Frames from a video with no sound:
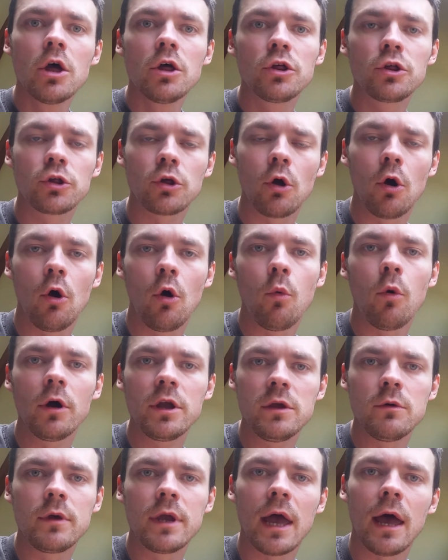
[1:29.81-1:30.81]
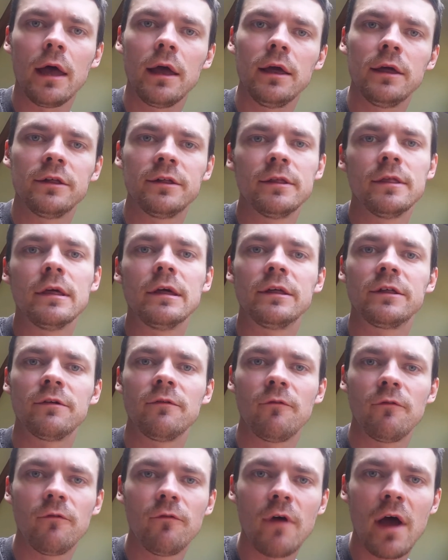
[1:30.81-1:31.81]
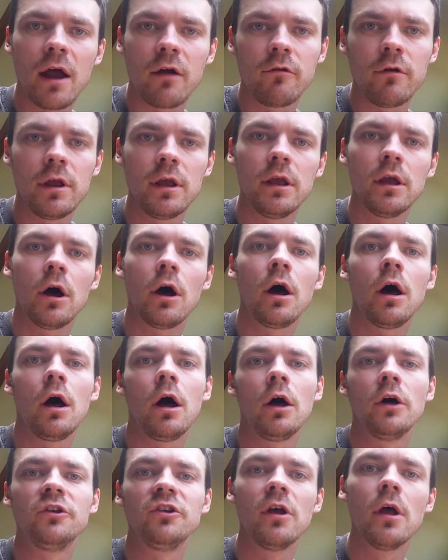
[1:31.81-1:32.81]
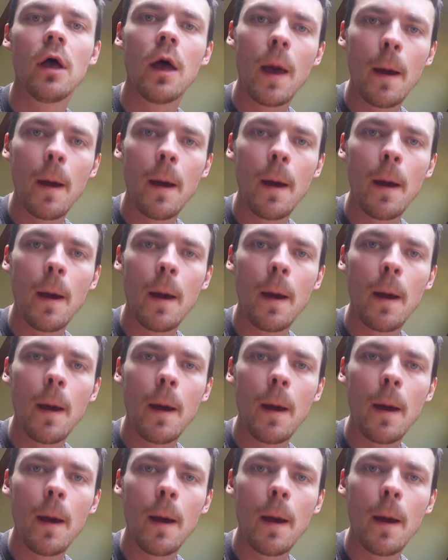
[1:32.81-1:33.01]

So what you get is this very hard,